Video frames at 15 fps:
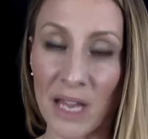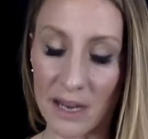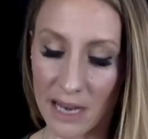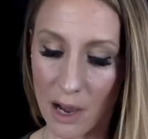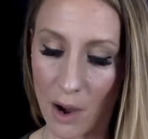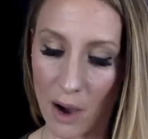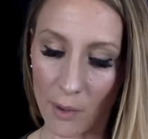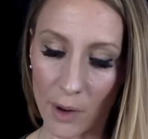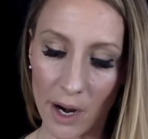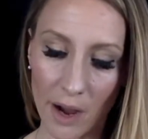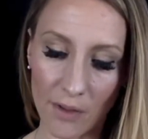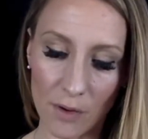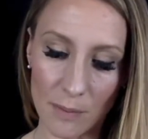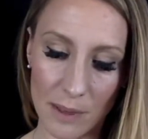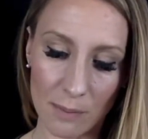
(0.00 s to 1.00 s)
Now, how are
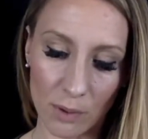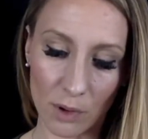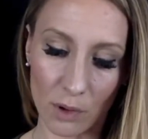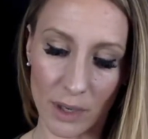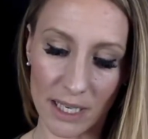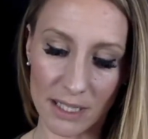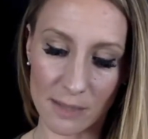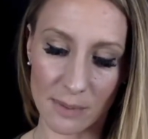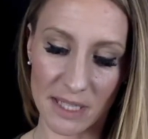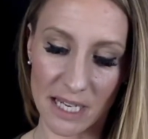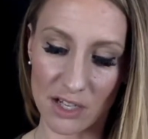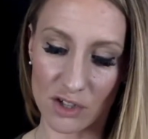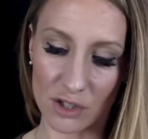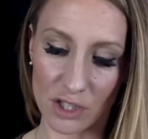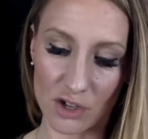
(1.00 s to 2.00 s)
other people going to
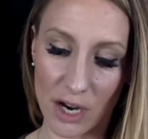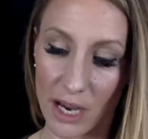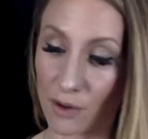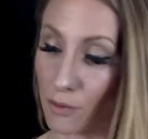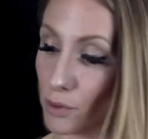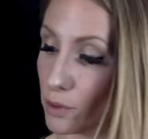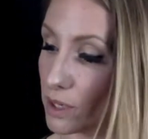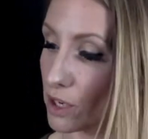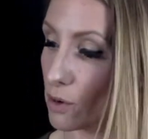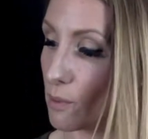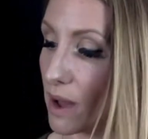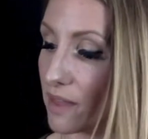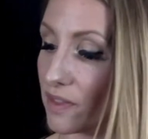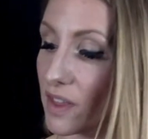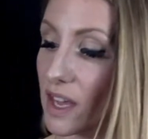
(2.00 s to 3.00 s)
potentially try and ruin your
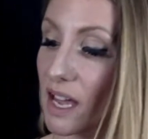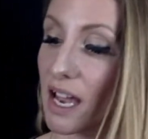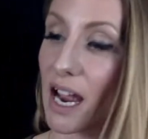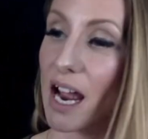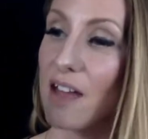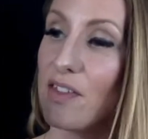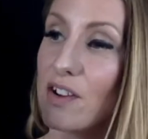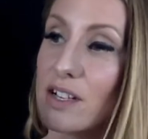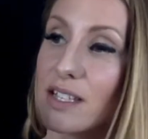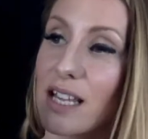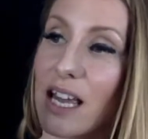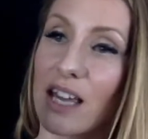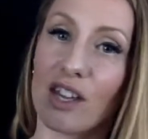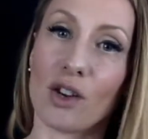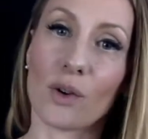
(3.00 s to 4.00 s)
month? And they're
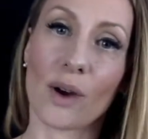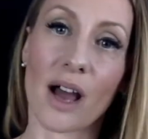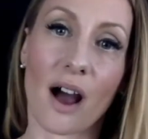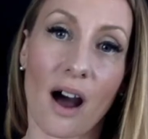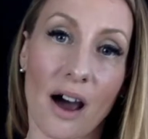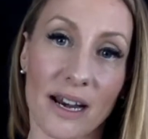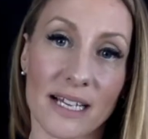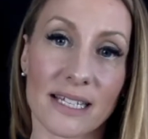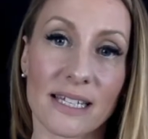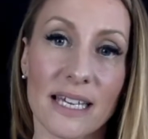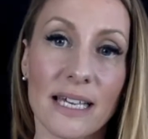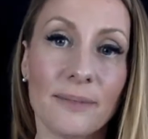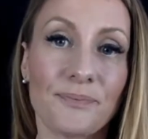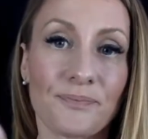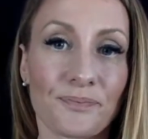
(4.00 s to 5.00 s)
saying, you know what,
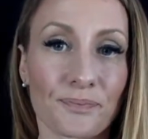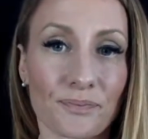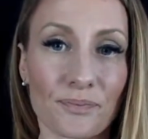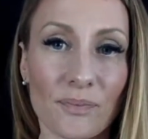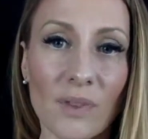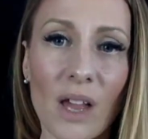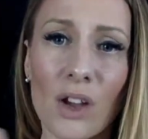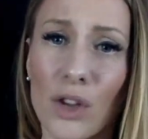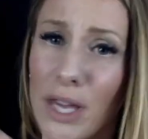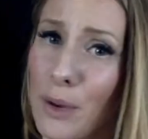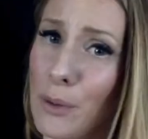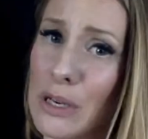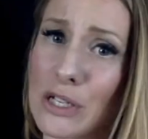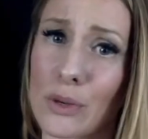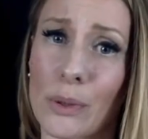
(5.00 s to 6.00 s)
honestly, get
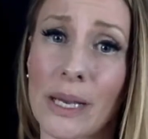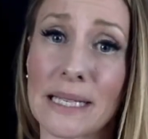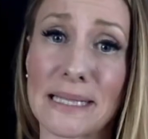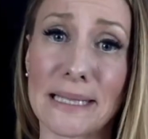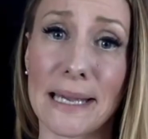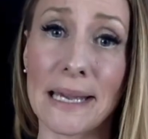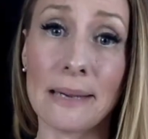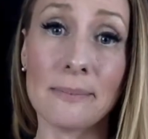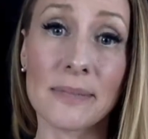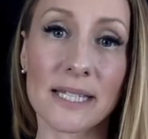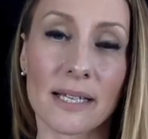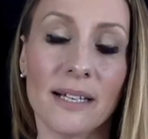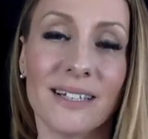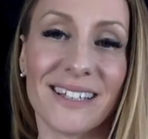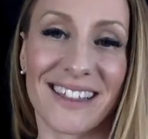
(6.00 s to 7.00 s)
rich quick schemes,
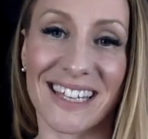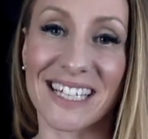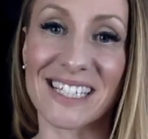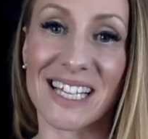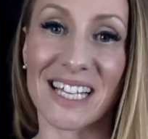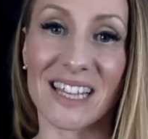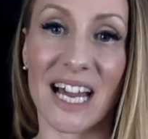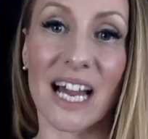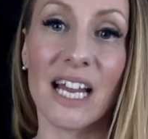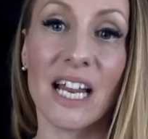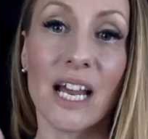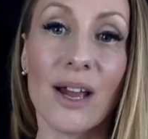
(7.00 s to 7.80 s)
things like that.